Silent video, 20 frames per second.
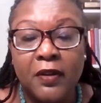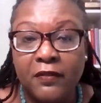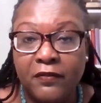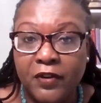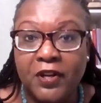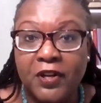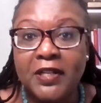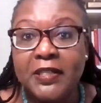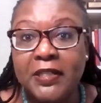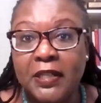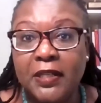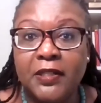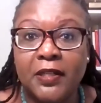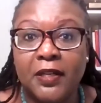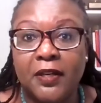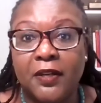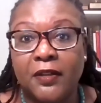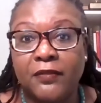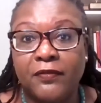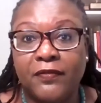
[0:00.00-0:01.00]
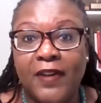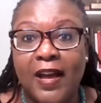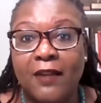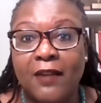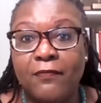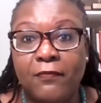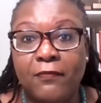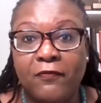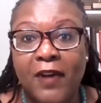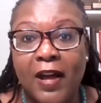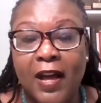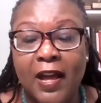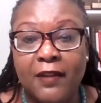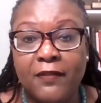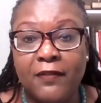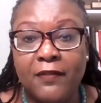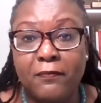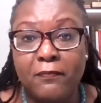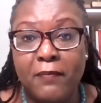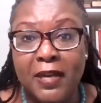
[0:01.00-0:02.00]
Very detailed, five,
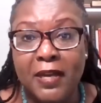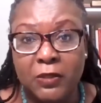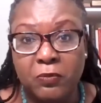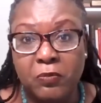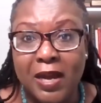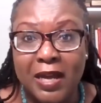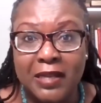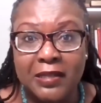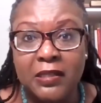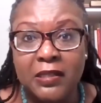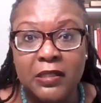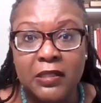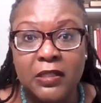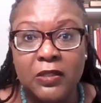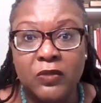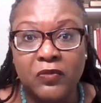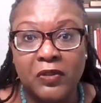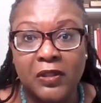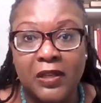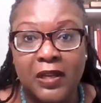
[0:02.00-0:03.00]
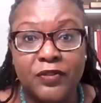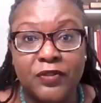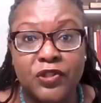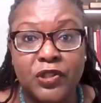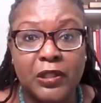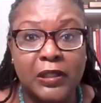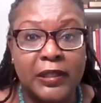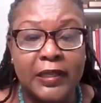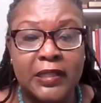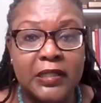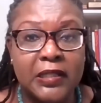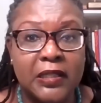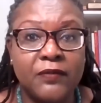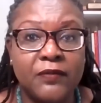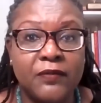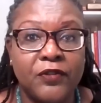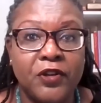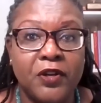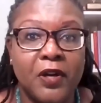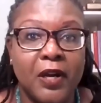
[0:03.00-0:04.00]
five best practices for leveraging LinkedIn
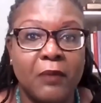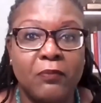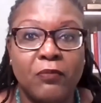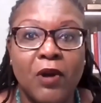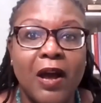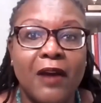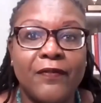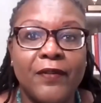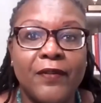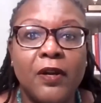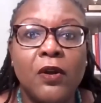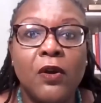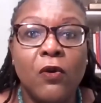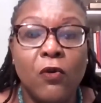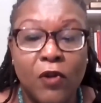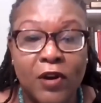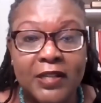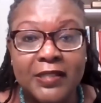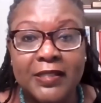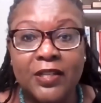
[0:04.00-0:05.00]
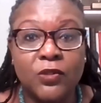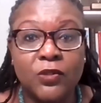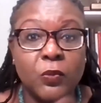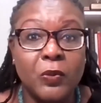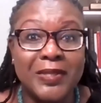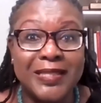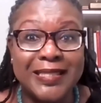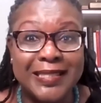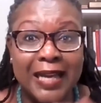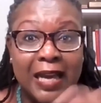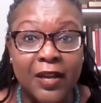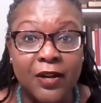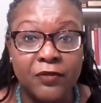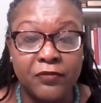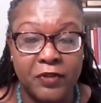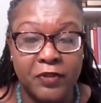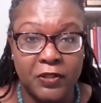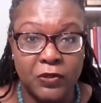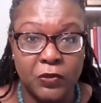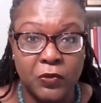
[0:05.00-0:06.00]
for your nonprofit organization with a ton of
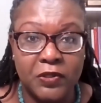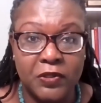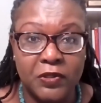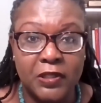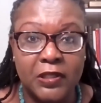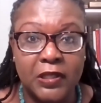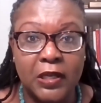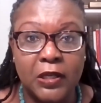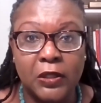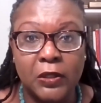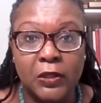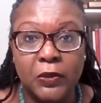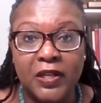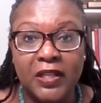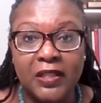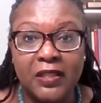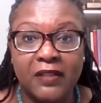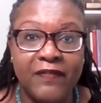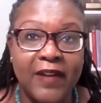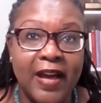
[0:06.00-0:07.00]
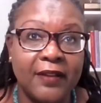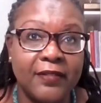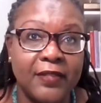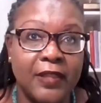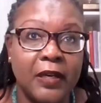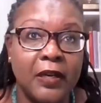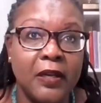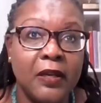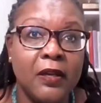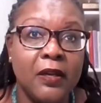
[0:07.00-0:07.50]
resources, including the fact that